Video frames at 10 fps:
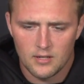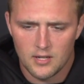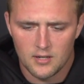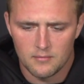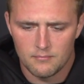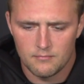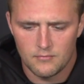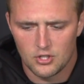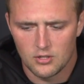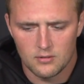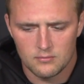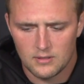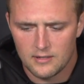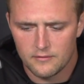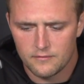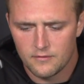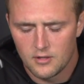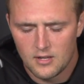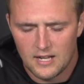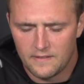You know, I
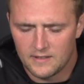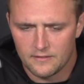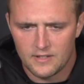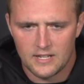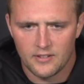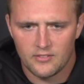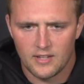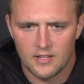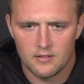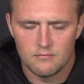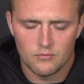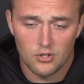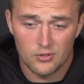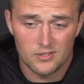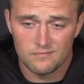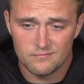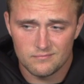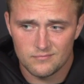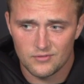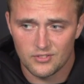think I've kind of said really
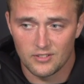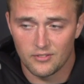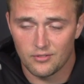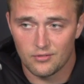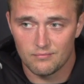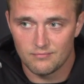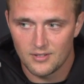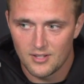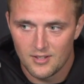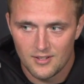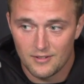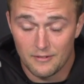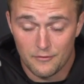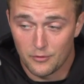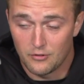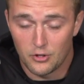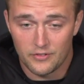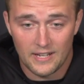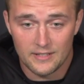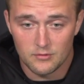since, and for as long
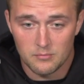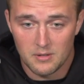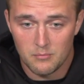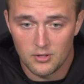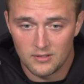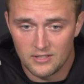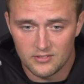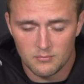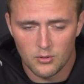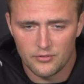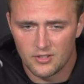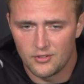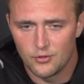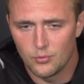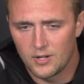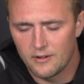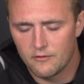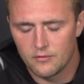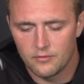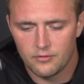as I can remember, at least, I'm always going to do
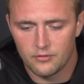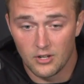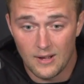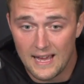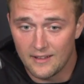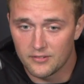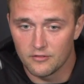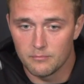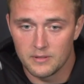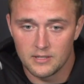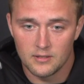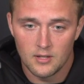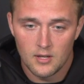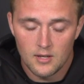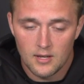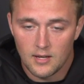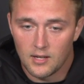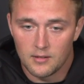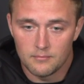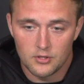whatever's, you know, asked of me, you
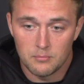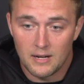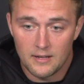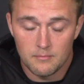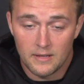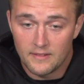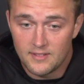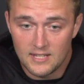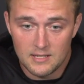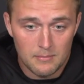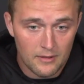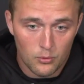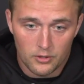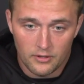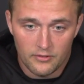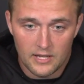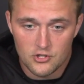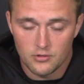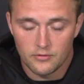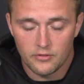know, by the team, by the organization.